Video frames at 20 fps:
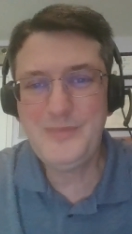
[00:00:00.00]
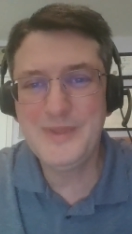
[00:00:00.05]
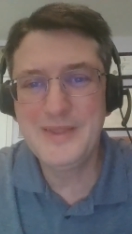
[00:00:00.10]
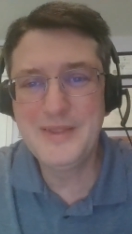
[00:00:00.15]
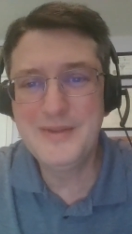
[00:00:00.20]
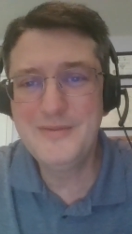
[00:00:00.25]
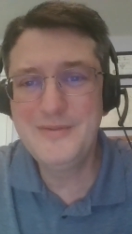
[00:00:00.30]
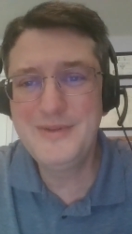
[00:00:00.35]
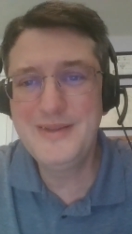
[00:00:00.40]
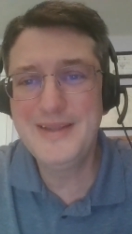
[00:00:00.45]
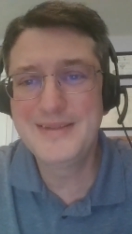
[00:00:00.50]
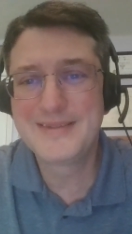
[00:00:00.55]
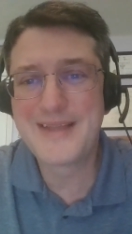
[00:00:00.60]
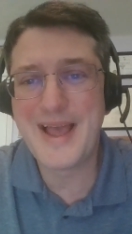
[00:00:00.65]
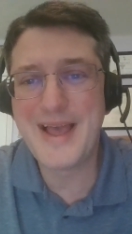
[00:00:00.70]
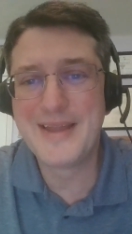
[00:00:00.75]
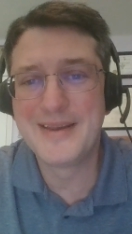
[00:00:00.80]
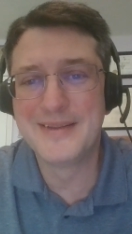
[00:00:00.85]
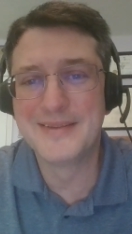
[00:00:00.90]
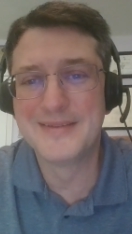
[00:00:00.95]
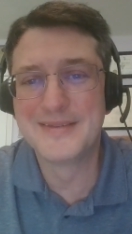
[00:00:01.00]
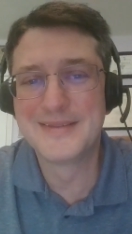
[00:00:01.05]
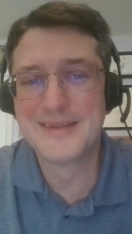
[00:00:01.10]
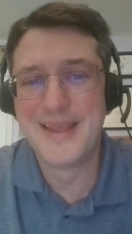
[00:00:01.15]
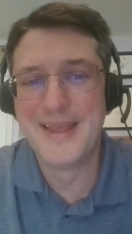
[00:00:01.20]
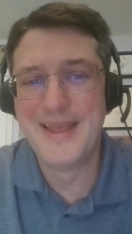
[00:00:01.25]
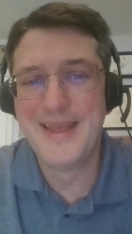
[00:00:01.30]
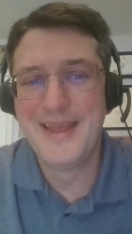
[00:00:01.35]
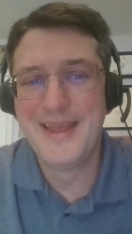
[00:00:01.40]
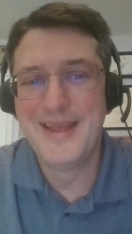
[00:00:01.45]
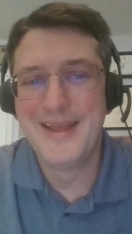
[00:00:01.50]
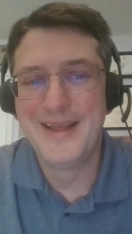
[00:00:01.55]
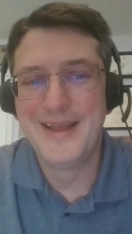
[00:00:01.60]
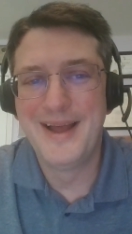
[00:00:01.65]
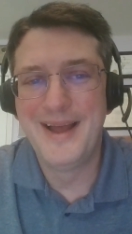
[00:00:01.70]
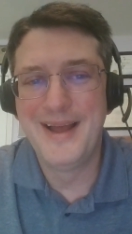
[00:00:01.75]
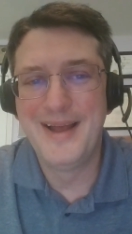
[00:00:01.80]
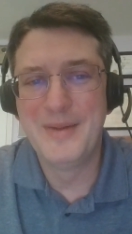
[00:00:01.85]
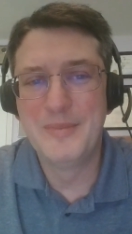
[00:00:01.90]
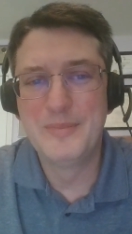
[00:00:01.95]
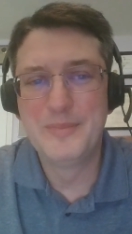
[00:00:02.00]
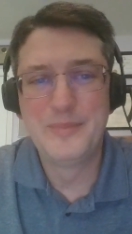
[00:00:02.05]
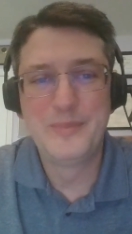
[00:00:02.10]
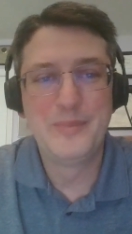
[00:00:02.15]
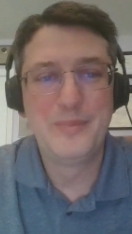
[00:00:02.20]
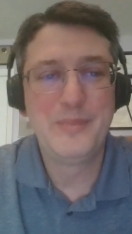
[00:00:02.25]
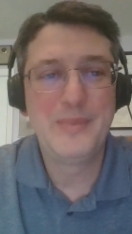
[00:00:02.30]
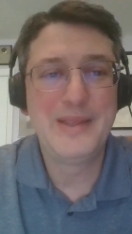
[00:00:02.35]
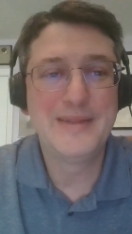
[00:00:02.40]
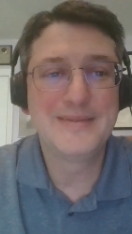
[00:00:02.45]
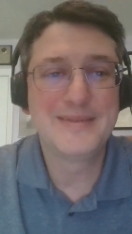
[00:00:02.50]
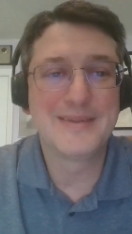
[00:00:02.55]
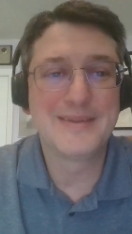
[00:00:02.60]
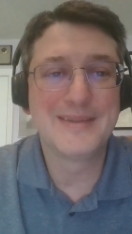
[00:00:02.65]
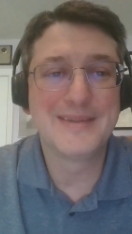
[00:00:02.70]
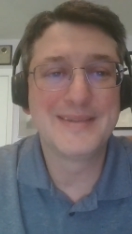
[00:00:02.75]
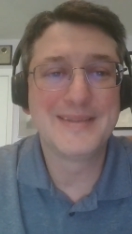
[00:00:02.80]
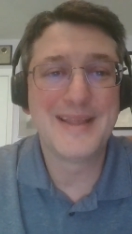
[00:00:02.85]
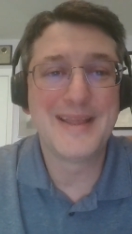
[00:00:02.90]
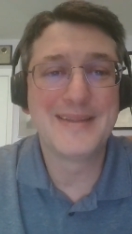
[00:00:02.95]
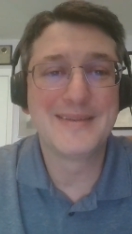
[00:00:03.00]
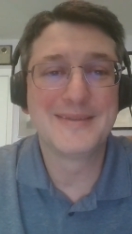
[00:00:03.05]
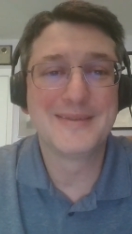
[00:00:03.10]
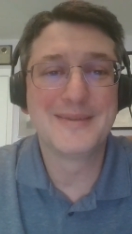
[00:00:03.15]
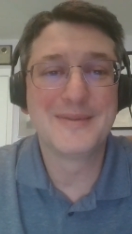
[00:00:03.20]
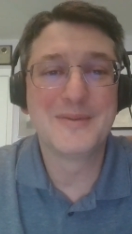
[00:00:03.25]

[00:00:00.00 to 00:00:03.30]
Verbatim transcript: the V A's guidance um, basically says,